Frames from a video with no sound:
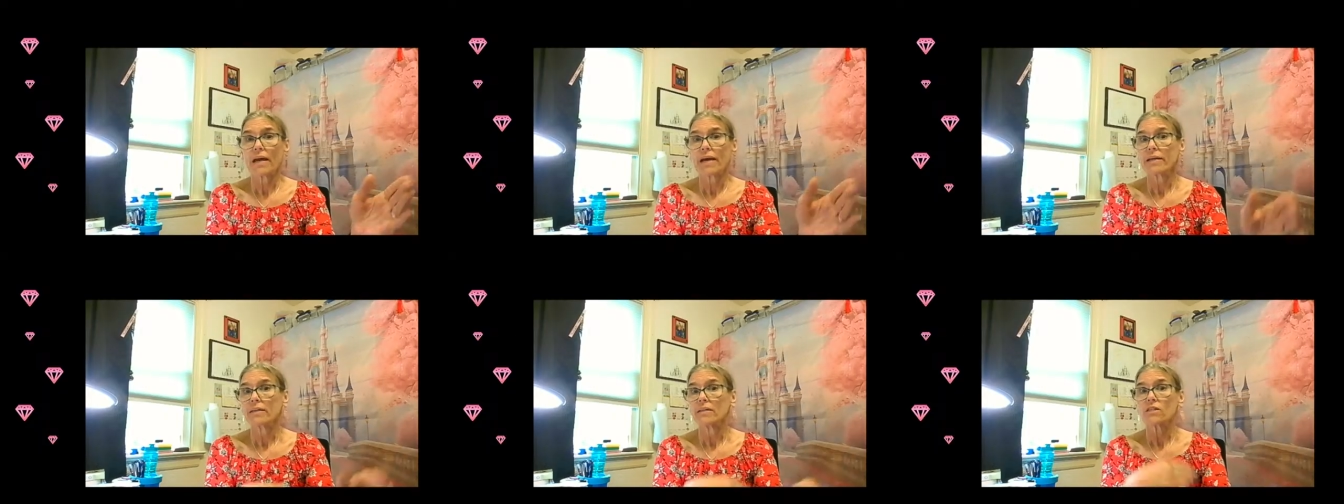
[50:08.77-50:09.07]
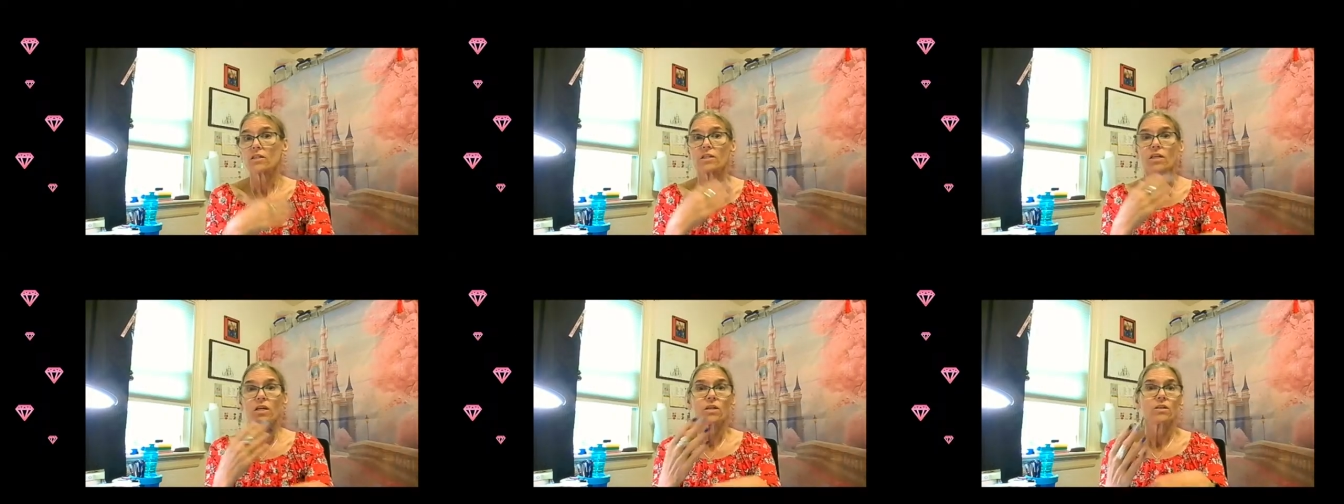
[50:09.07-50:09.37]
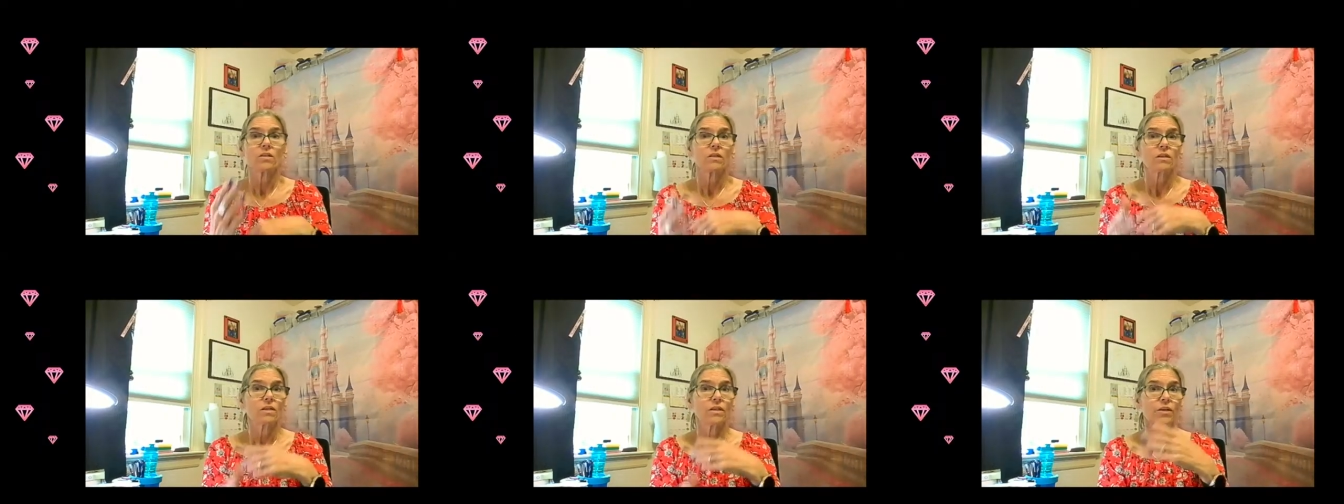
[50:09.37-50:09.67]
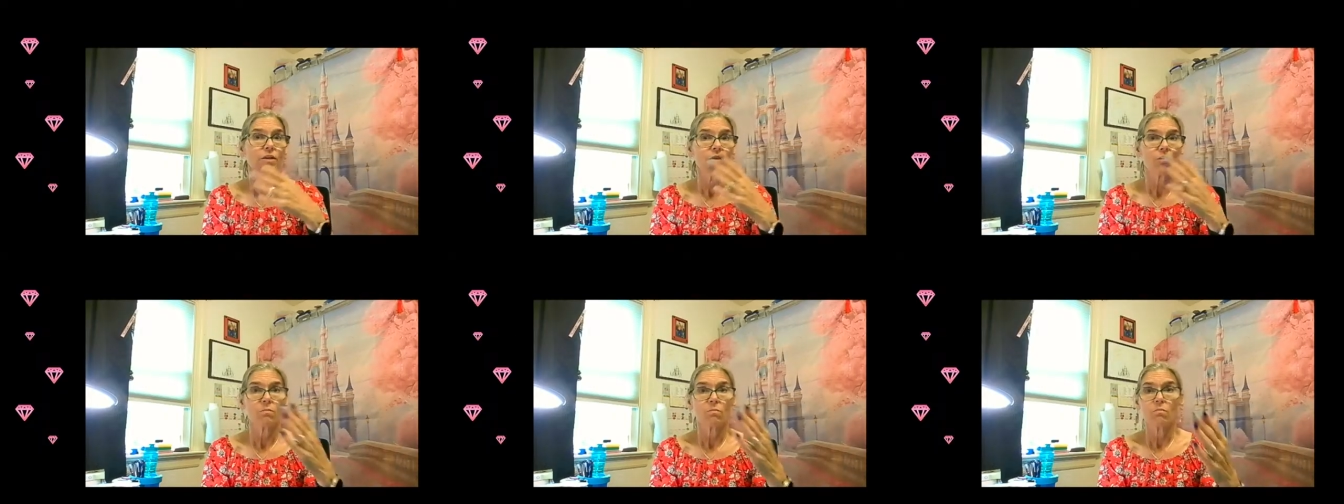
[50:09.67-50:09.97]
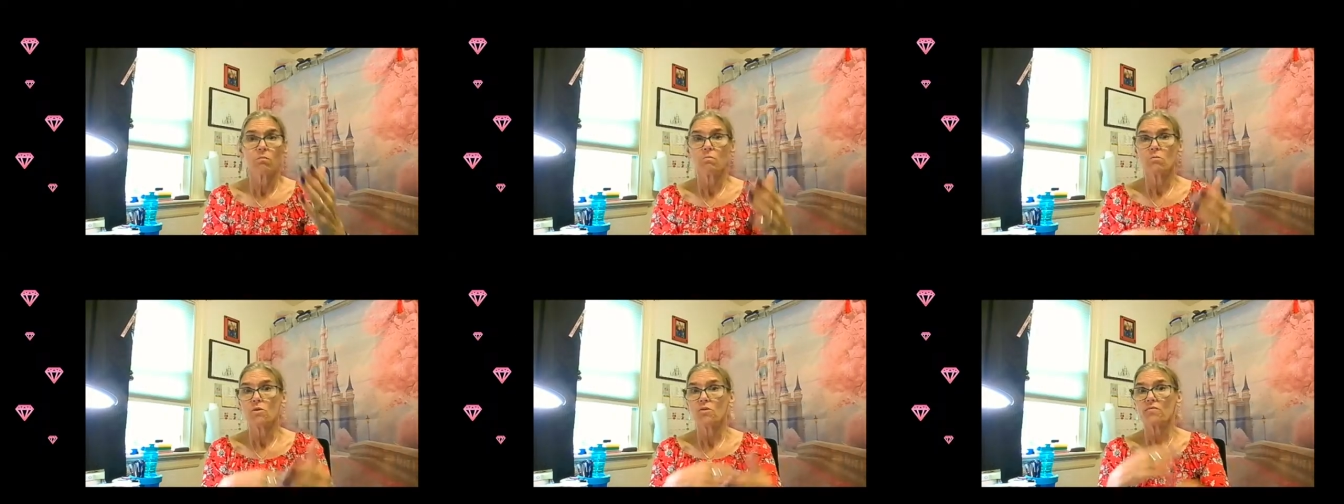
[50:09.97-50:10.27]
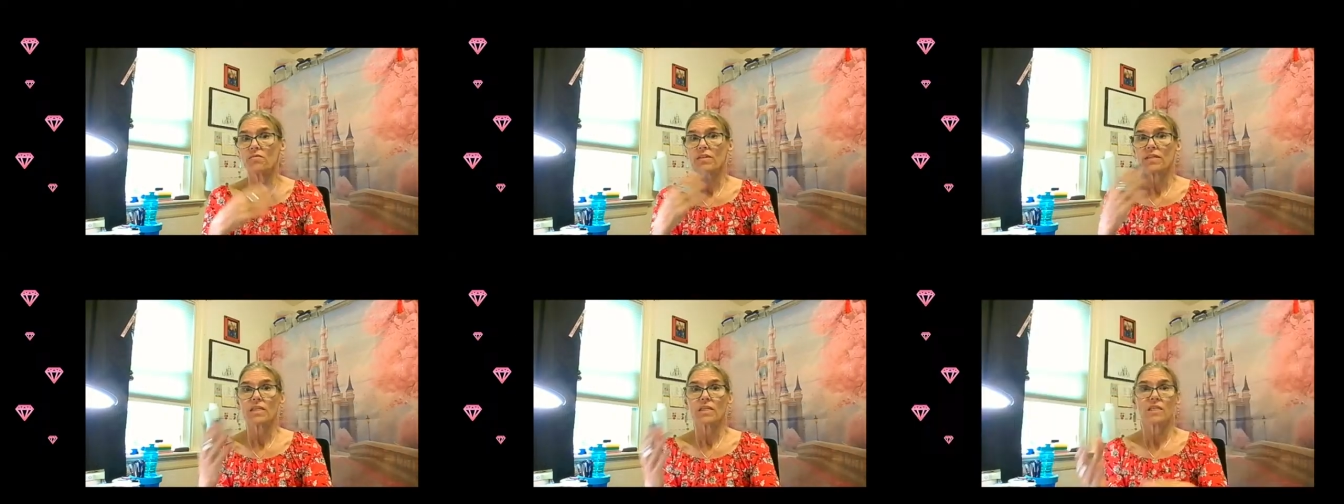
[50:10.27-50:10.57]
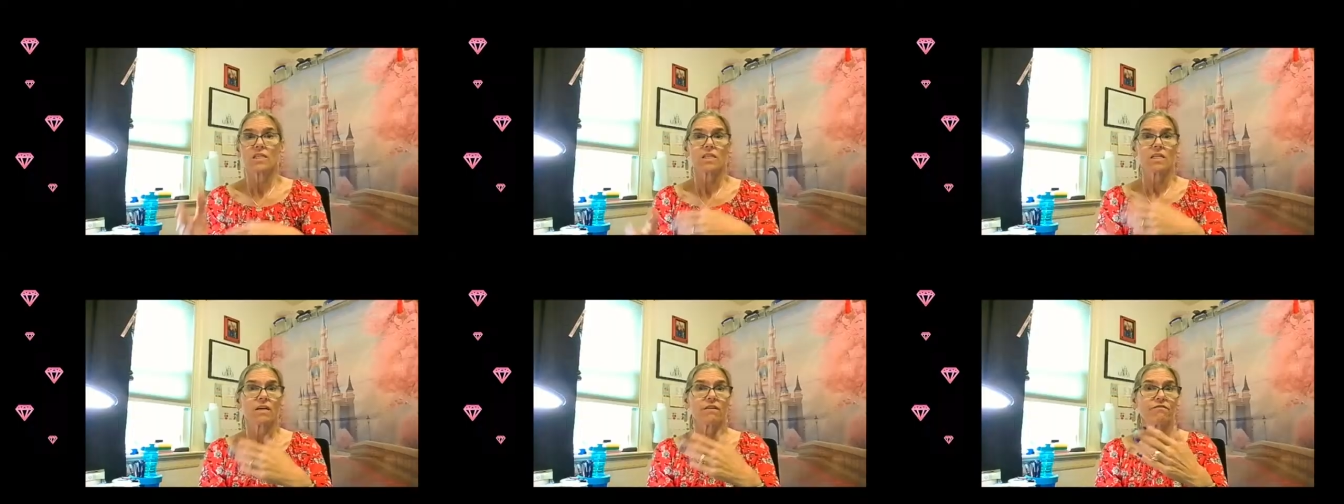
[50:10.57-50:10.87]
I can start moving the
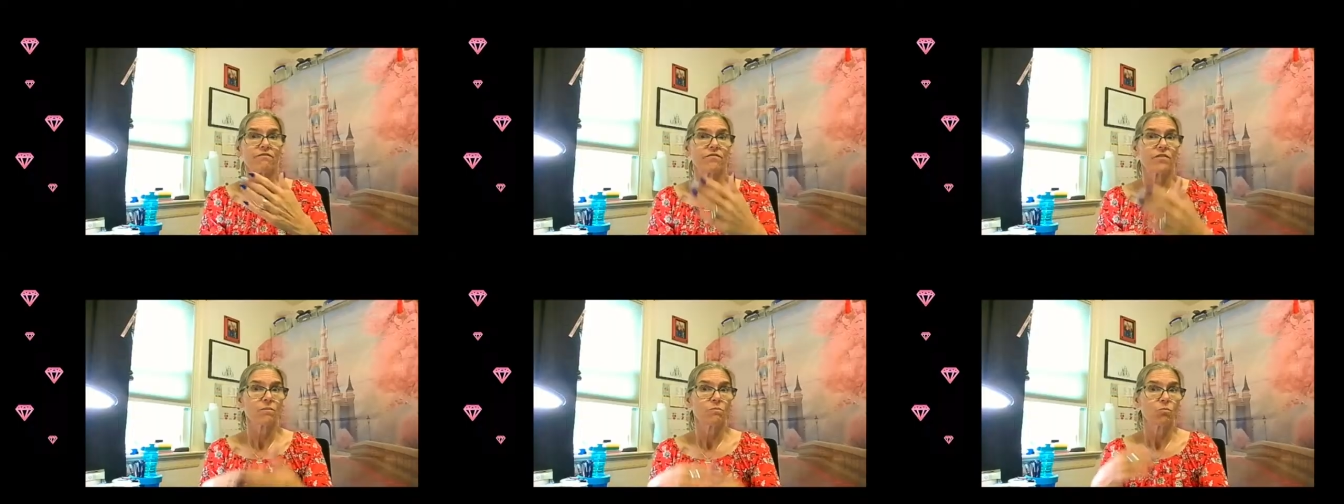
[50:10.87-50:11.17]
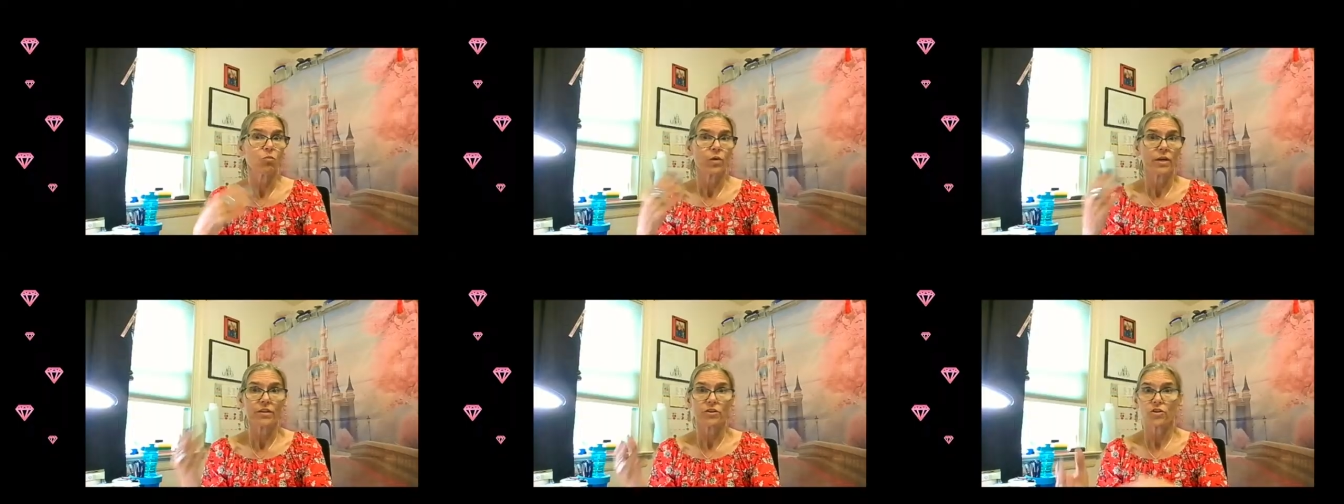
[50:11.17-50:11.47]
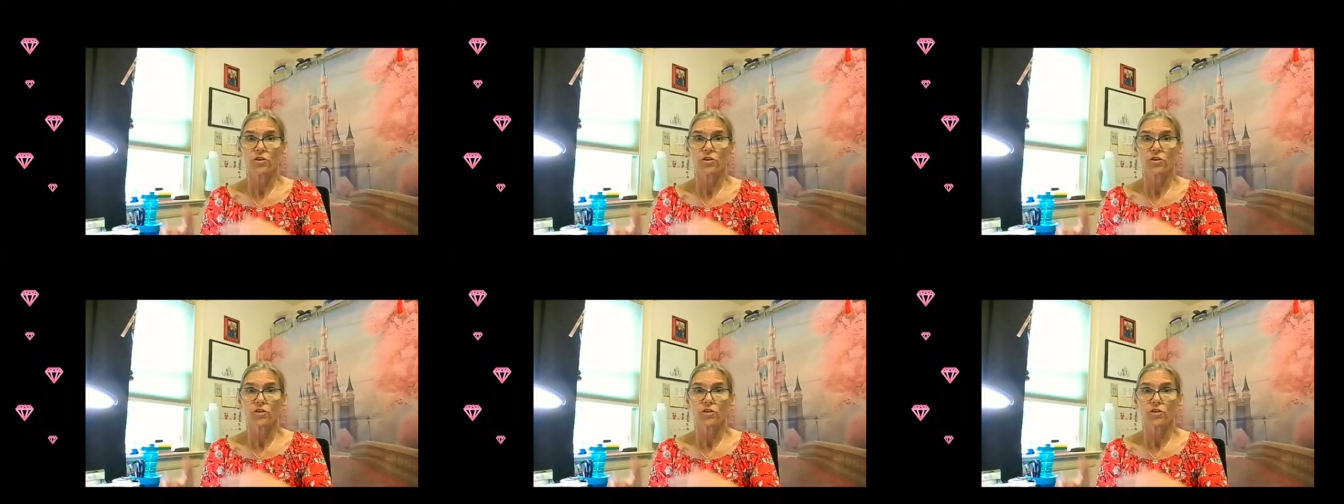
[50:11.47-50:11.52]
stuff from